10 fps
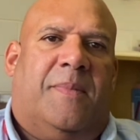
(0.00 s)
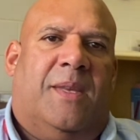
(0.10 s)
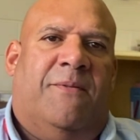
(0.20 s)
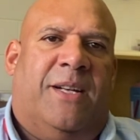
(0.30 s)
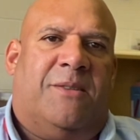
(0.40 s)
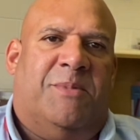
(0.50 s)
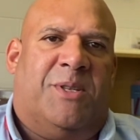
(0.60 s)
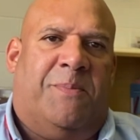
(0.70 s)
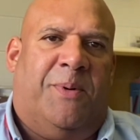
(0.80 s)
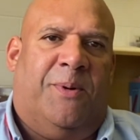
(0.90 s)
victim
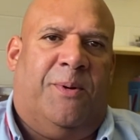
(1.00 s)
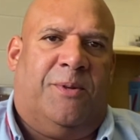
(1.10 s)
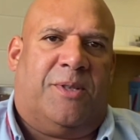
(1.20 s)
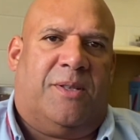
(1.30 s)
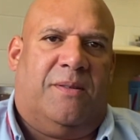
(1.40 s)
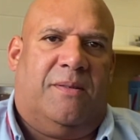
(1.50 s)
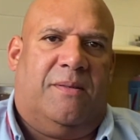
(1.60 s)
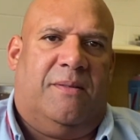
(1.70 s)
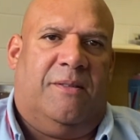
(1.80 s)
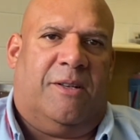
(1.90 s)
support,
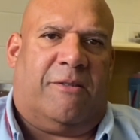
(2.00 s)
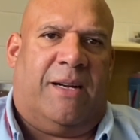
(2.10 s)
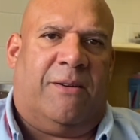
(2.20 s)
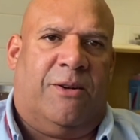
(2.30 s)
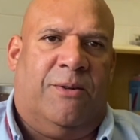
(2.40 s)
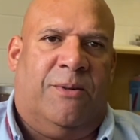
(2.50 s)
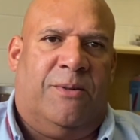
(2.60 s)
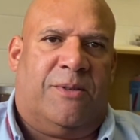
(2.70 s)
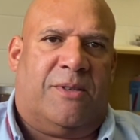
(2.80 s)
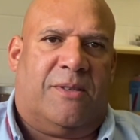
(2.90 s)
the Crown
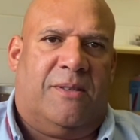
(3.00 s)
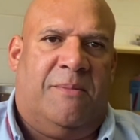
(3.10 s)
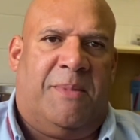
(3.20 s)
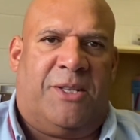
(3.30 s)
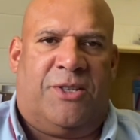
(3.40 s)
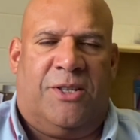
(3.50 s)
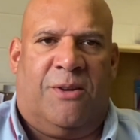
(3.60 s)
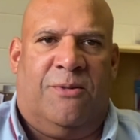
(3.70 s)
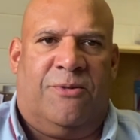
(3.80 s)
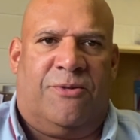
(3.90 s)
Courts, the Magistrates Court,